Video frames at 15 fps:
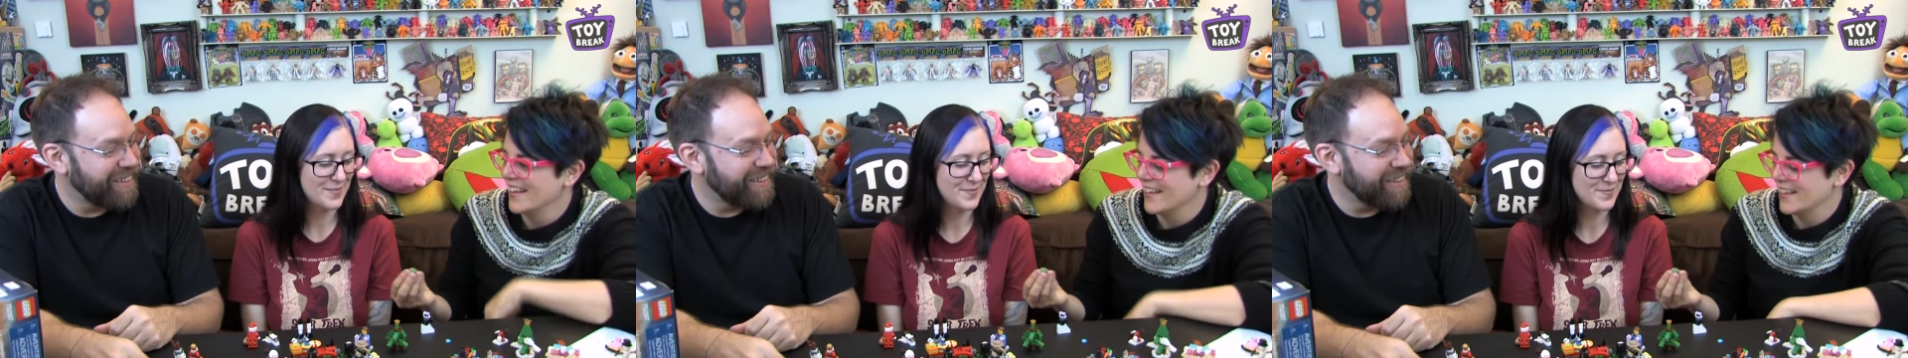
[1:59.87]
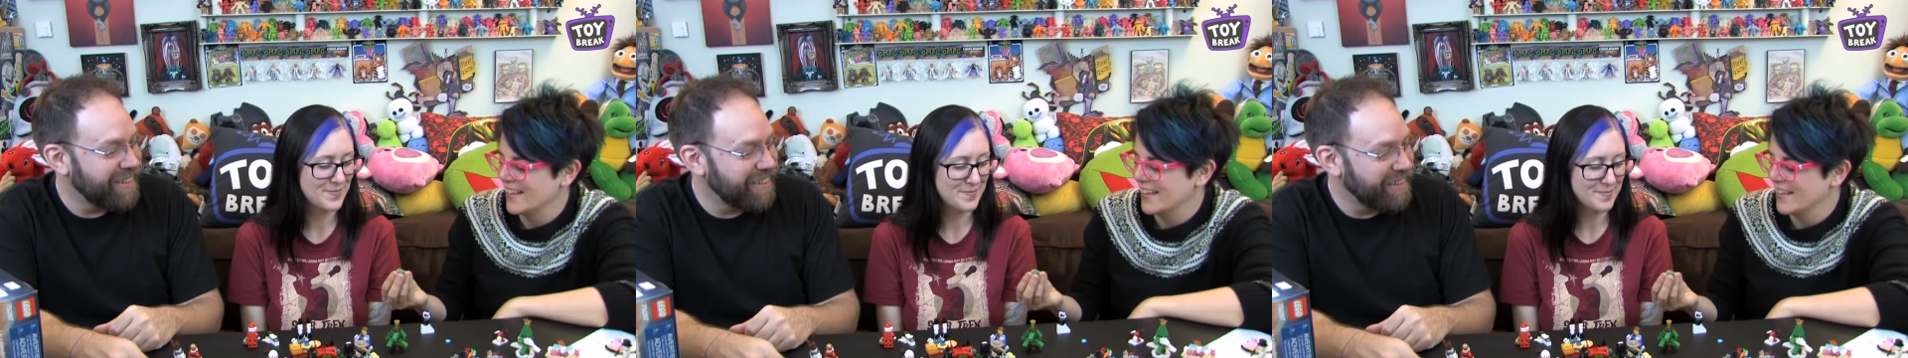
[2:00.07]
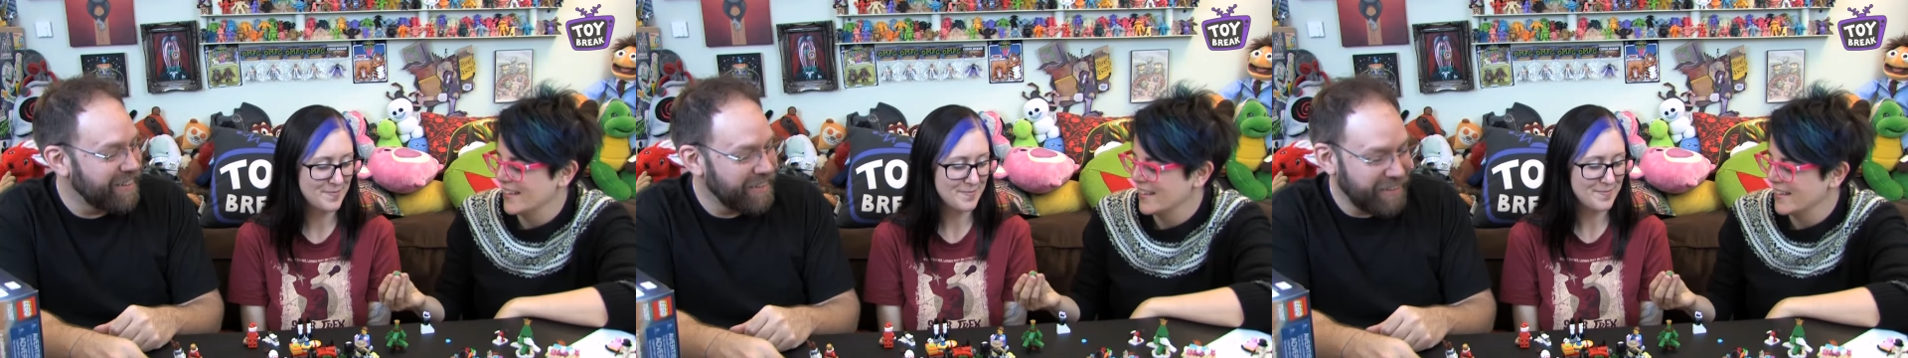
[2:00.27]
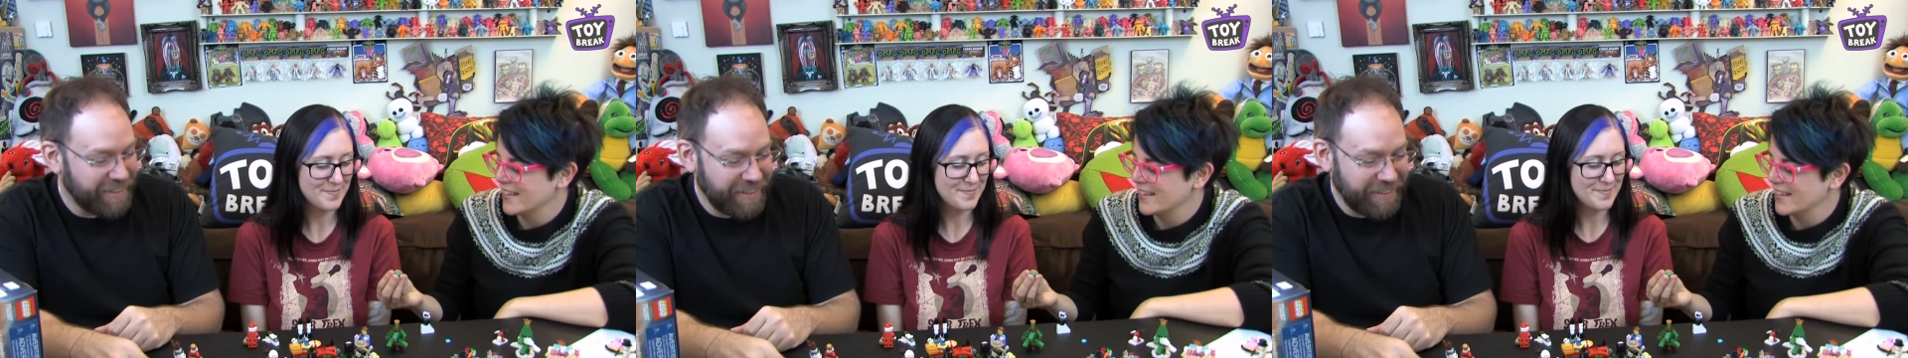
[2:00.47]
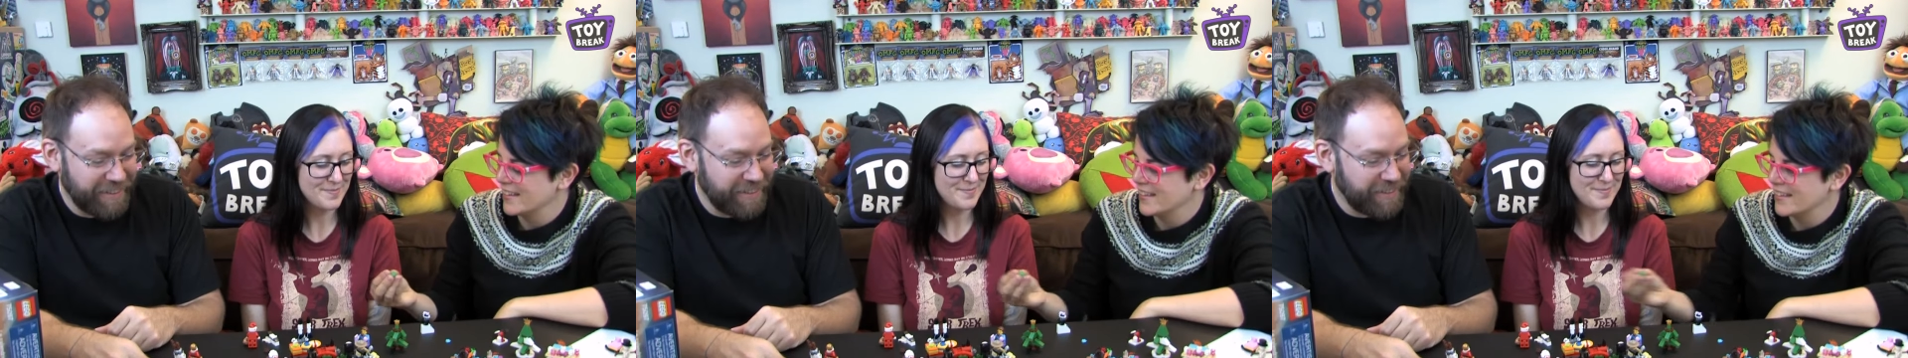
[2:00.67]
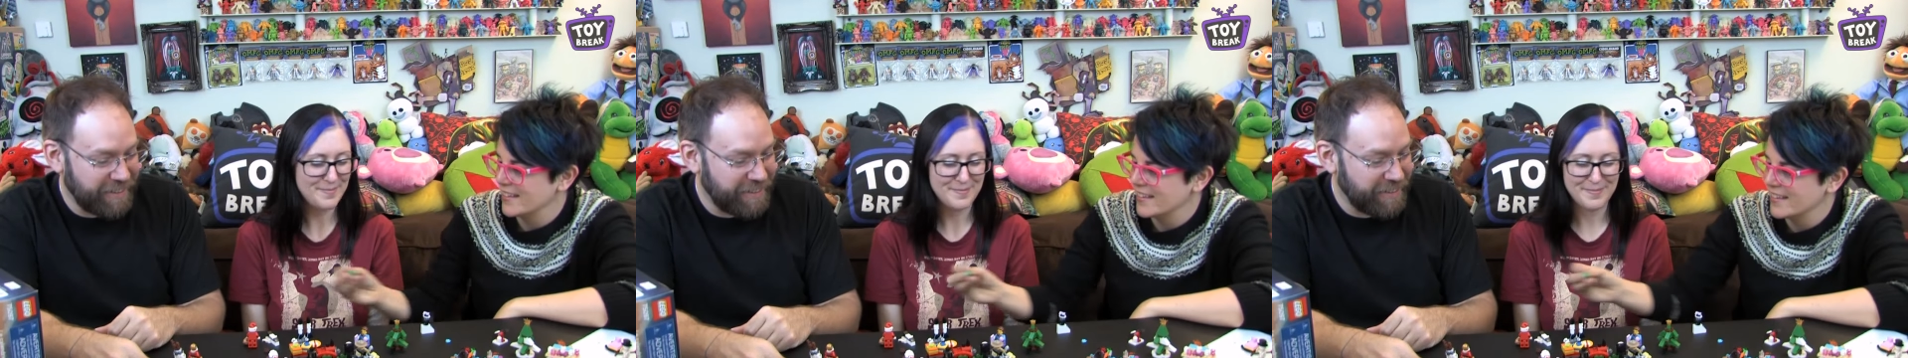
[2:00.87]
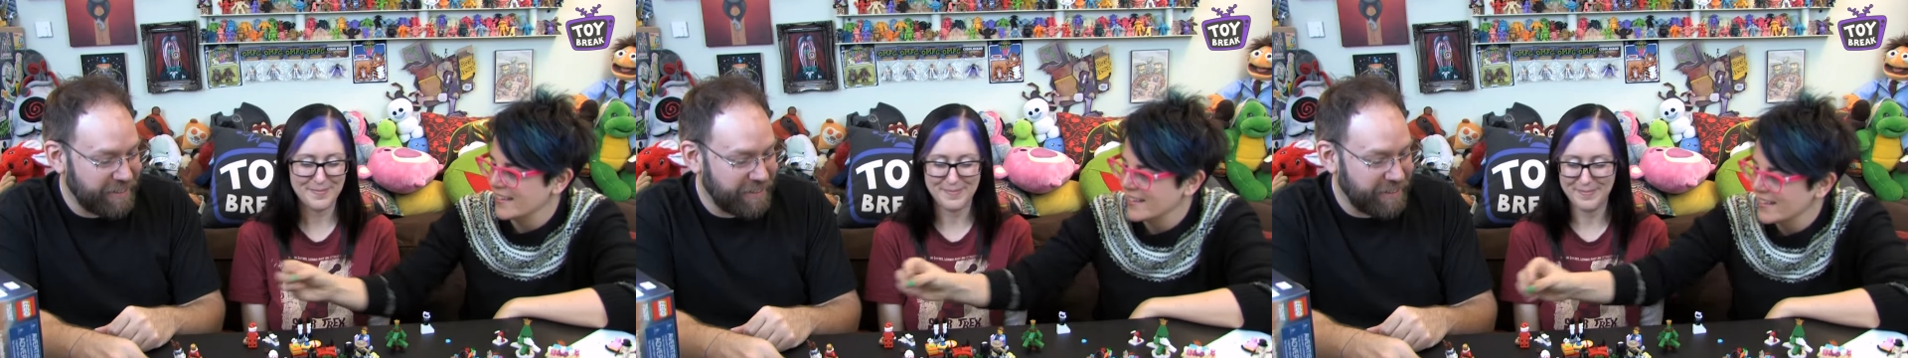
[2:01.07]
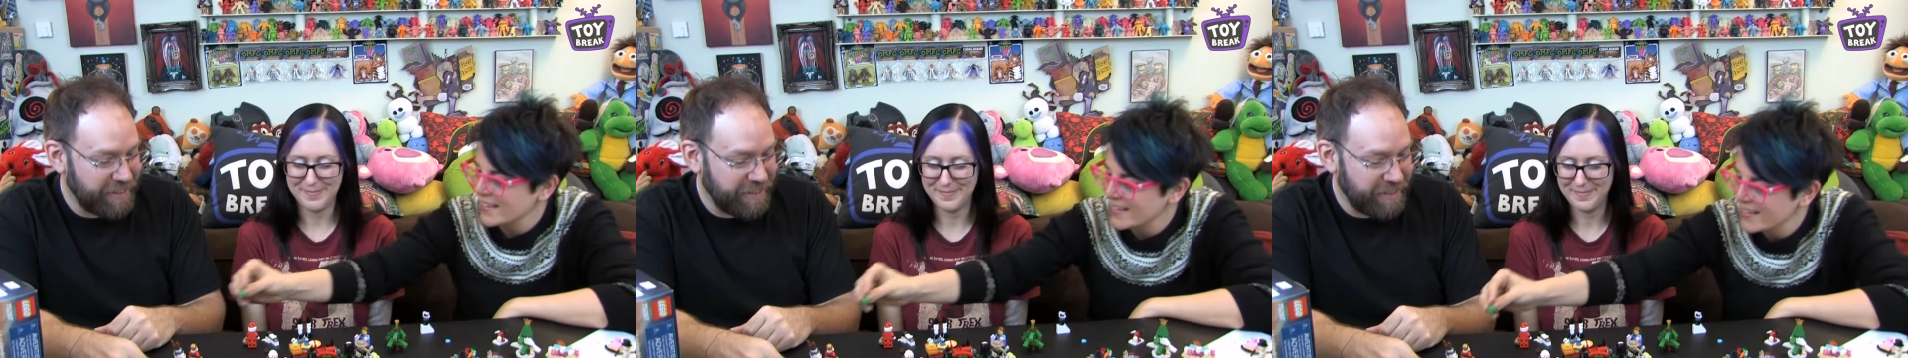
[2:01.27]

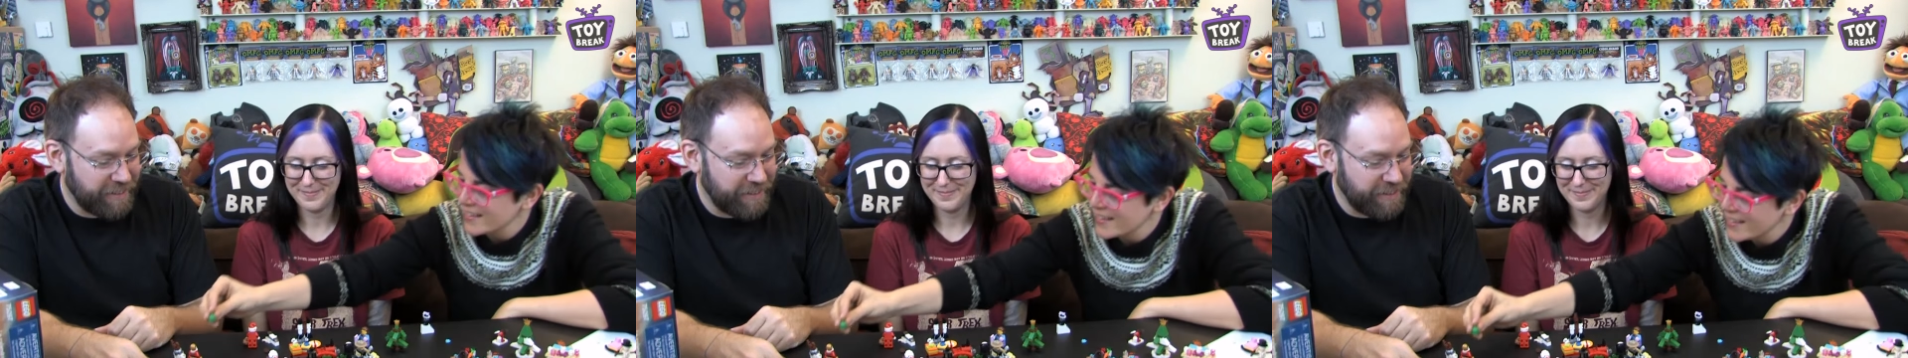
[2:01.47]
No one is speaking in this clip.